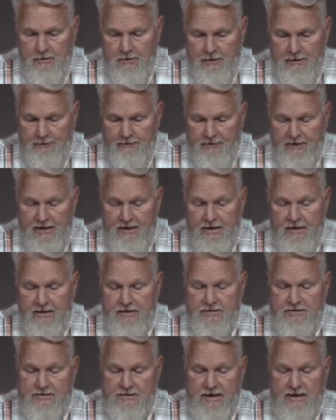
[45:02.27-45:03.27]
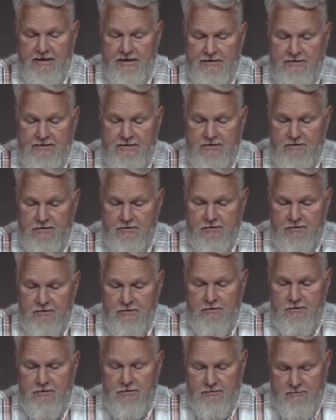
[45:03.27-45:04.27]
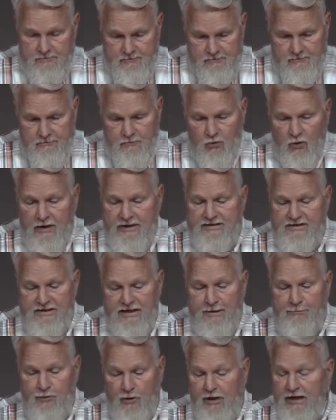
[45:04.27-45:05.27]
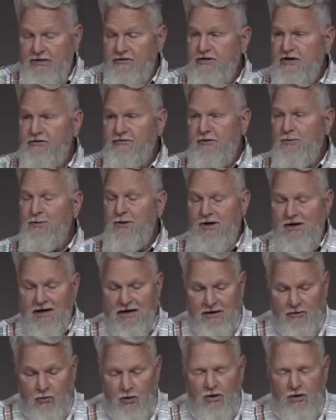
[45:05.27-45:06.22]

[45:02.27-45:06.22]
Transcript: And then he says, what separates us from God?